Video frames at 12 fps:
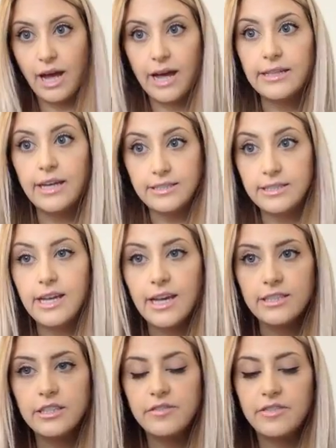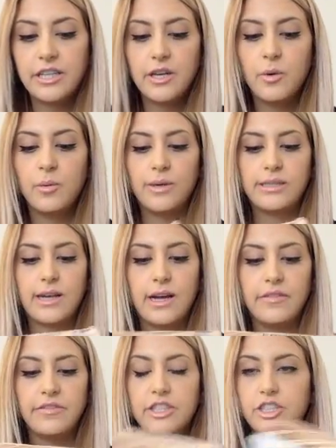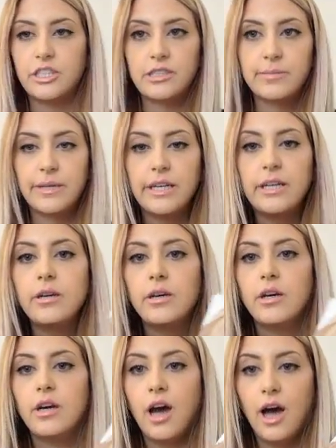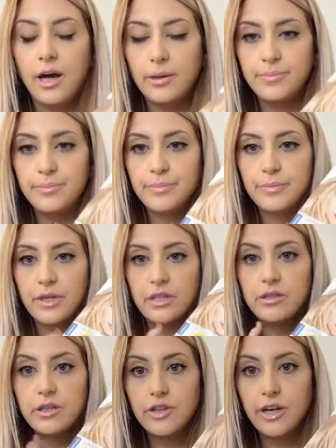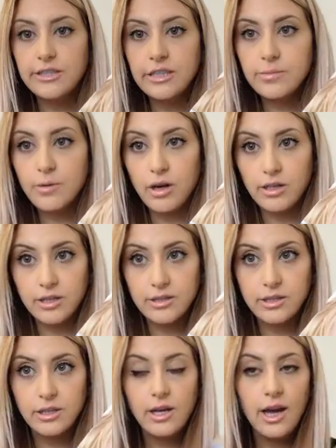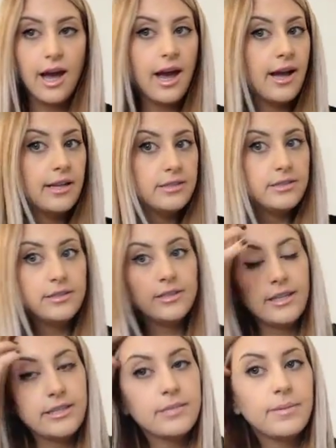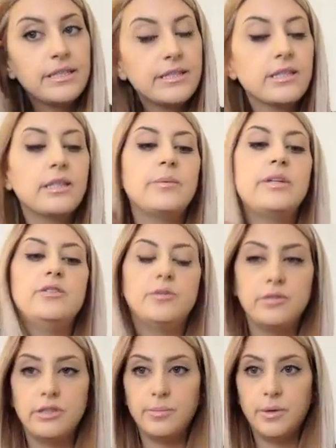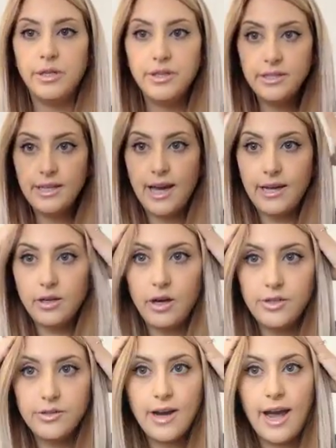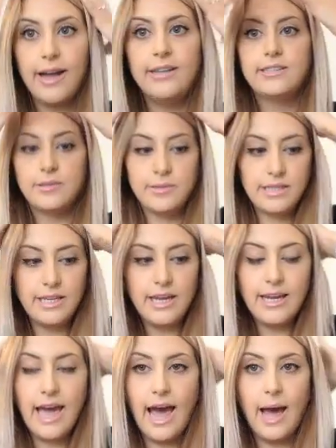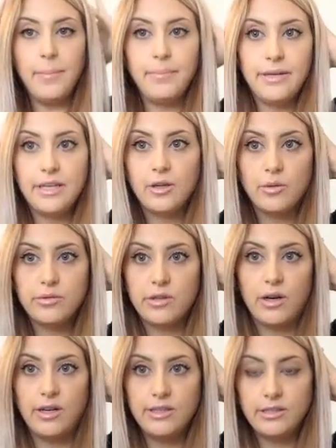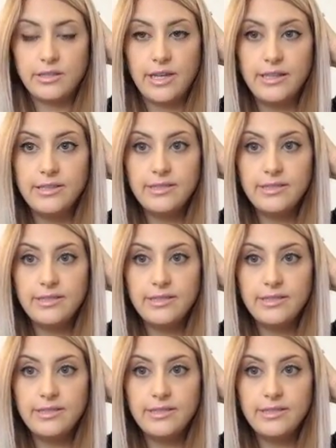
add that to the end of the video once I finish explaining. So I tried this product, and it's basically what you do is you put the net on your head, so it's like a cap and it goes on like